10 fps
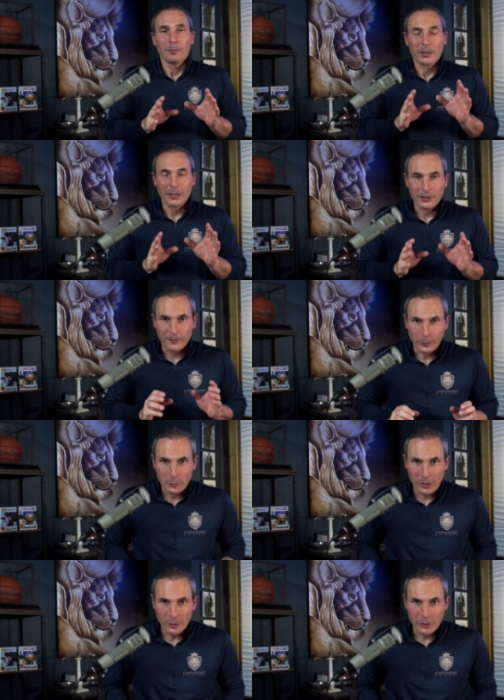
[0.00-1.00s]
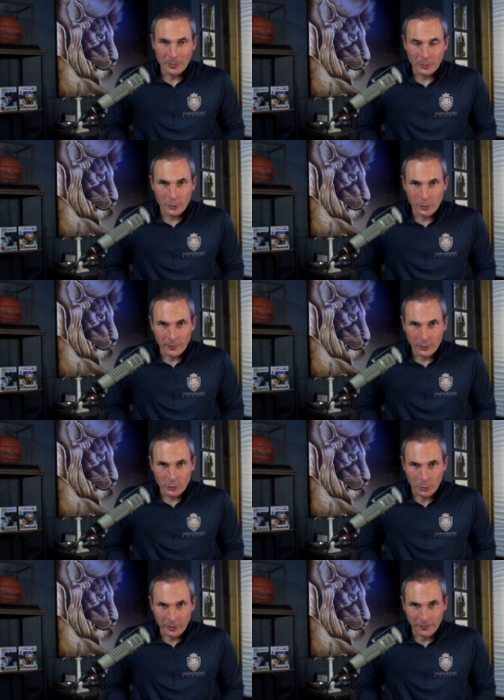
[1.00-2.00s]
Because First Peter chapter two, verse
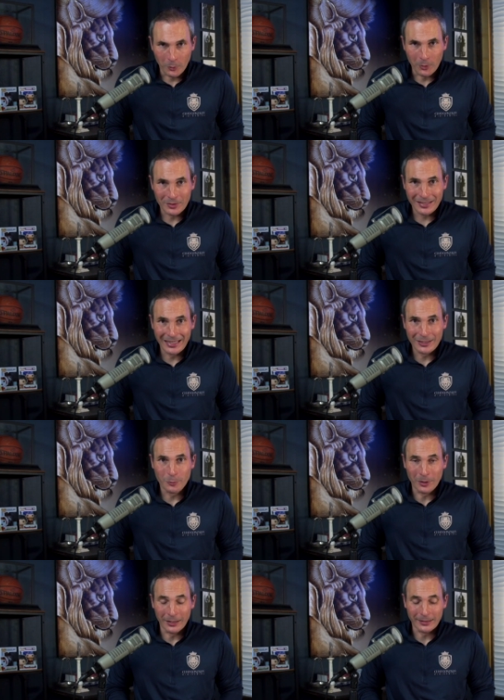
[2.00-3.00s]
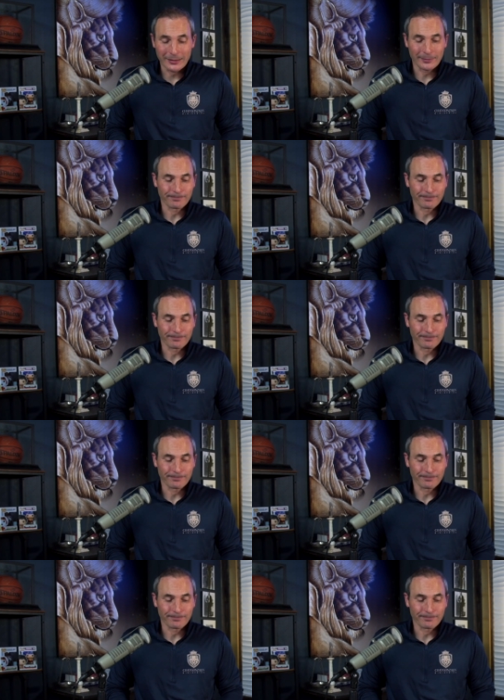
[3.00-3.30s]
twenty-four says what?